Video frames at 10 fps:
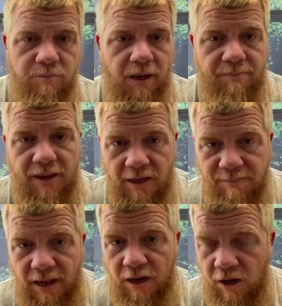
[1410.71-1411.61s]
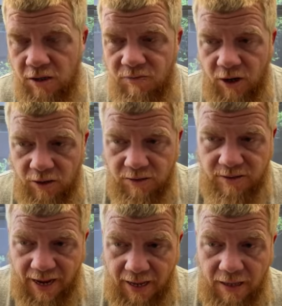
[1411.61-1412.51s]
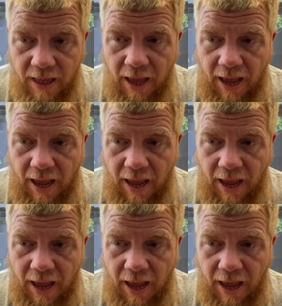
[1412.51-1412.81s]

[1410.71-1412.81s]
by paying back all of our debt